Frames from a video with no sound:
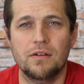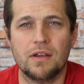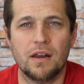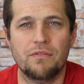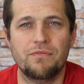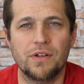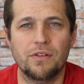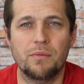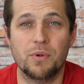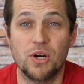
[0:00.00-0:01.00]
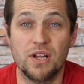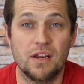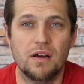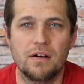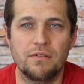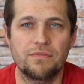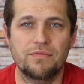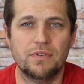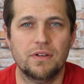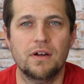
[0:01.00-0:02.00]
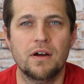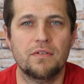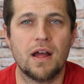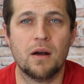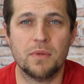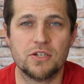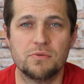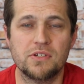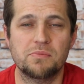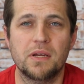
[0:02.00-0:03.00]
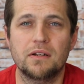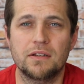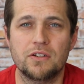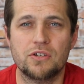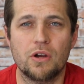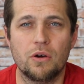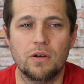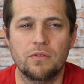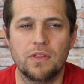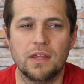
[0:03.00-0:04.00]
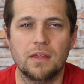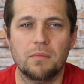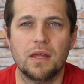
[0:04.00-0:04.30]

kind of feel the burden of of how much we spent on the show and thinking,